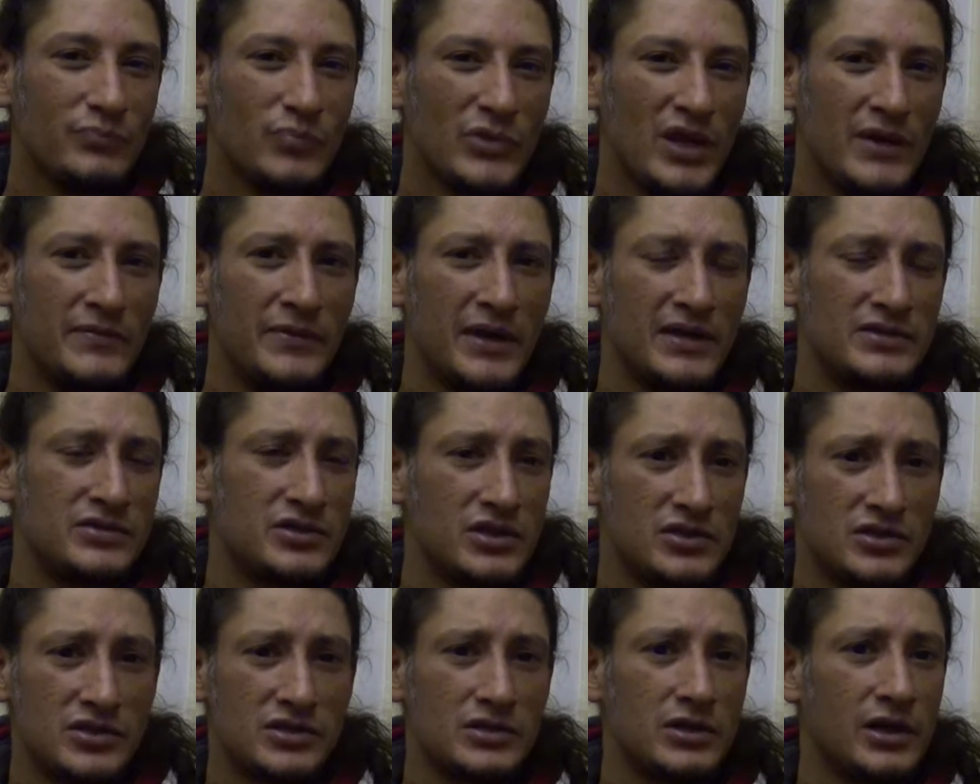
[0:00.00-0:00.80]
and that's
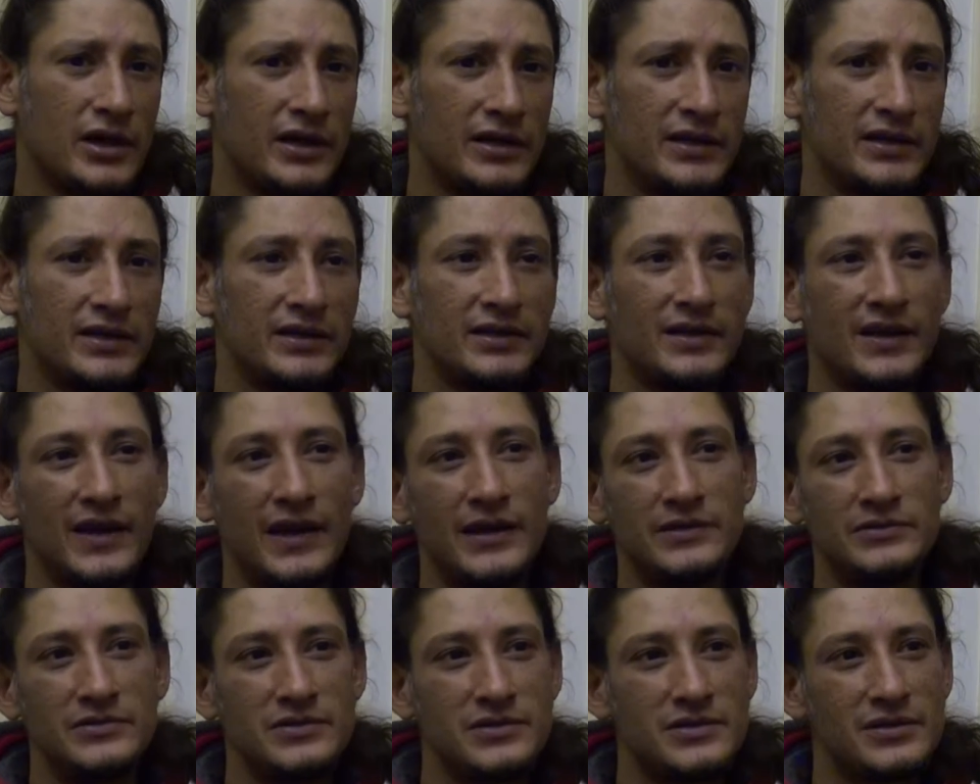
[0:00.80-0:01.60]
just slightly in
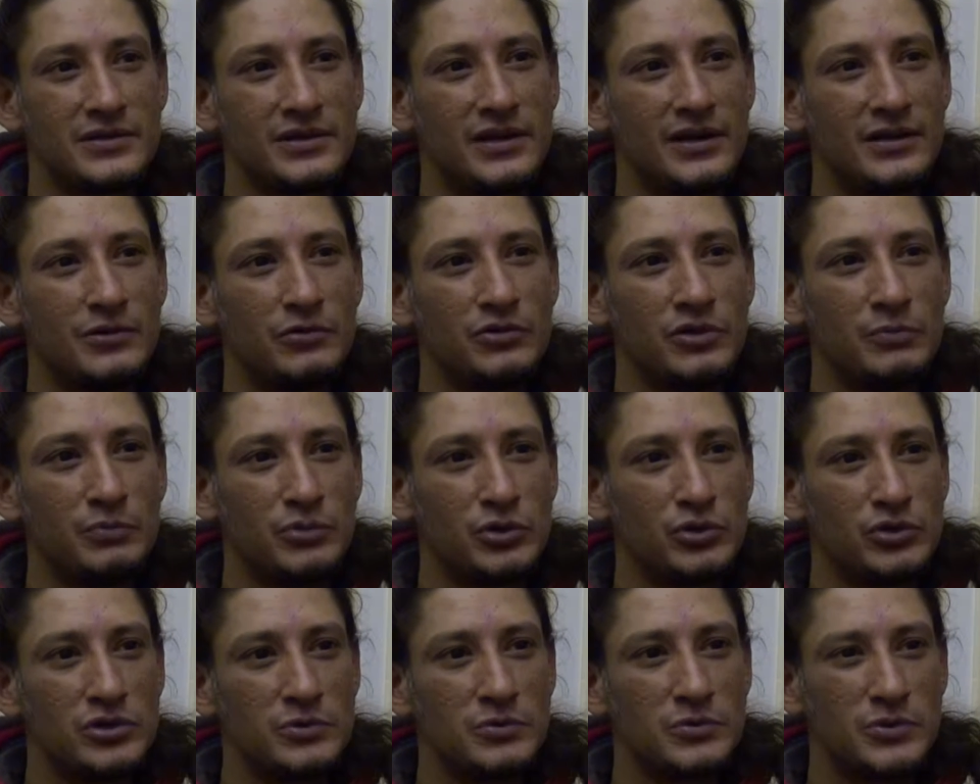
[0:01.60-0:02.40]
Kent, on the
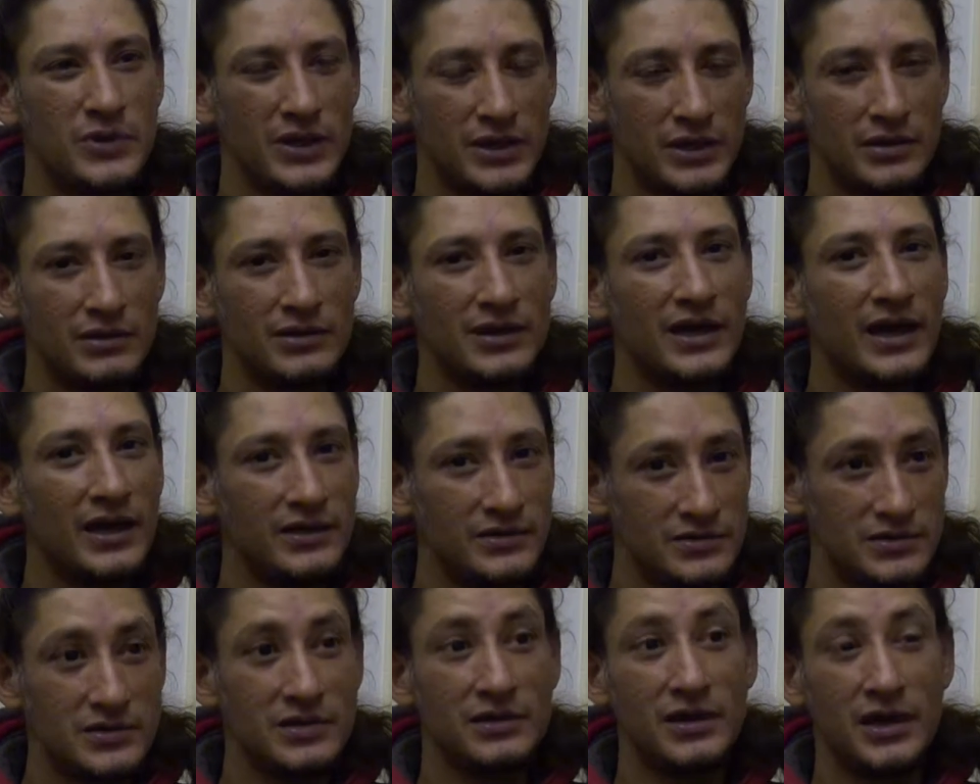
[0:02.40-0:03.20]
border between
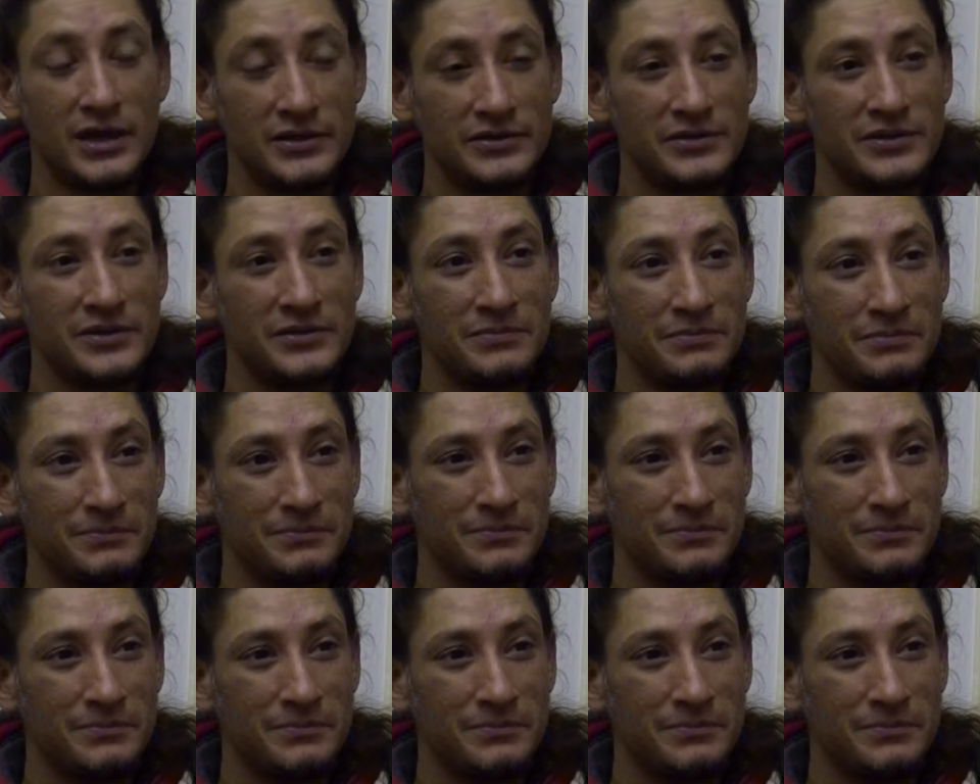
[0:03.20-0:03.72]
Kent and London.